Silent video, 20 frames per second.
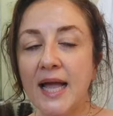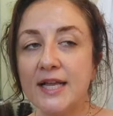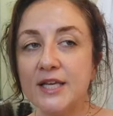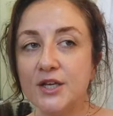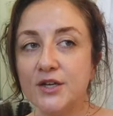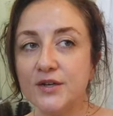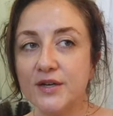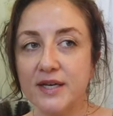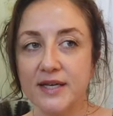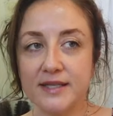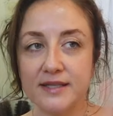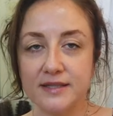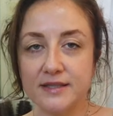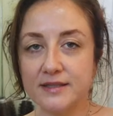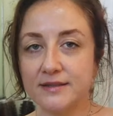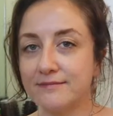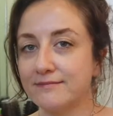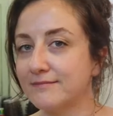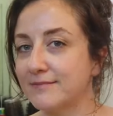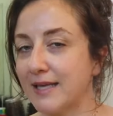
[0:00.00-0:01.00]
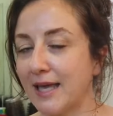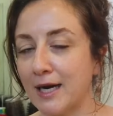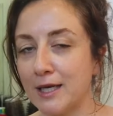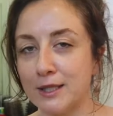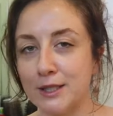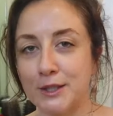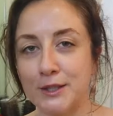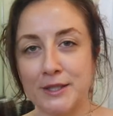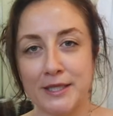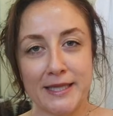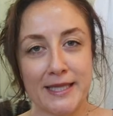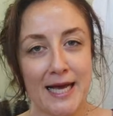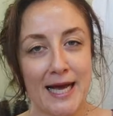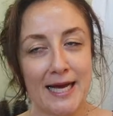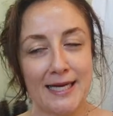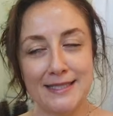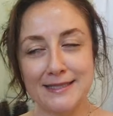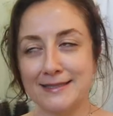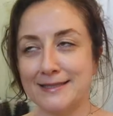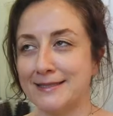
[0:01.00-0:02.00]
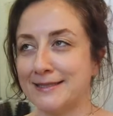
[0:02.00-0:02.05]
and you can get a load of that,